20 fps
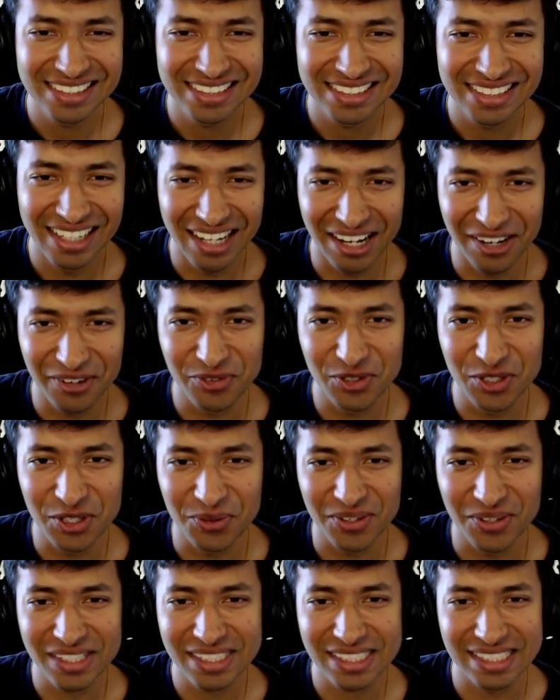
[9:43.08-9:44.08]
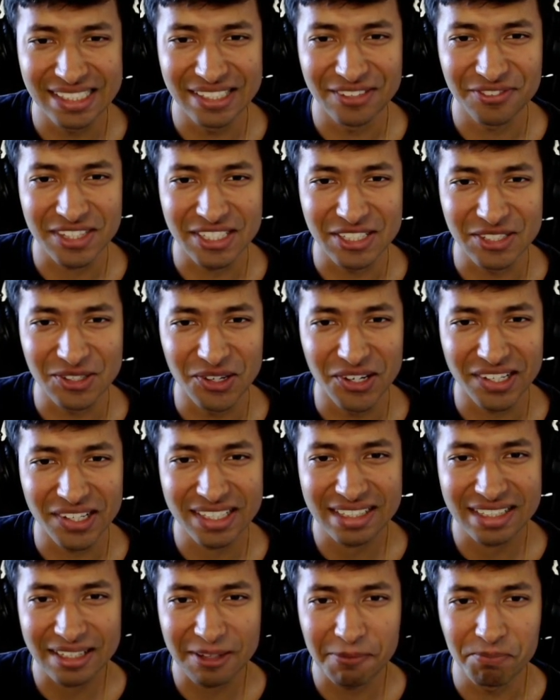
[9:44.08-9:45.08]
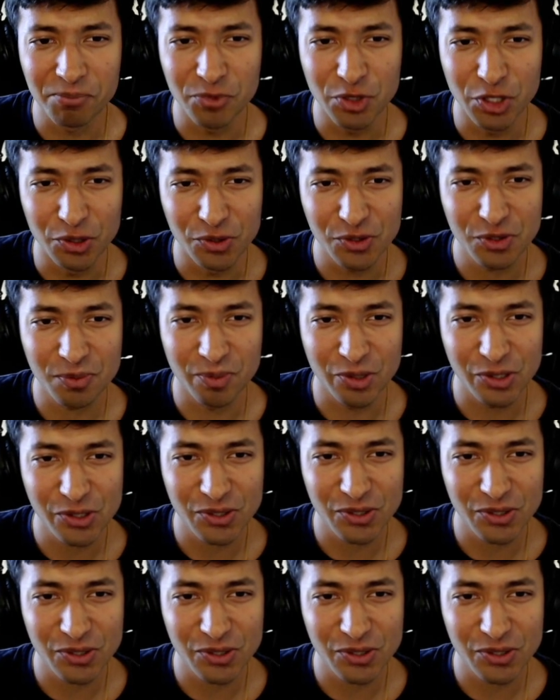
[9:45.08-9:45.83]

I really want to see if the dog knows martial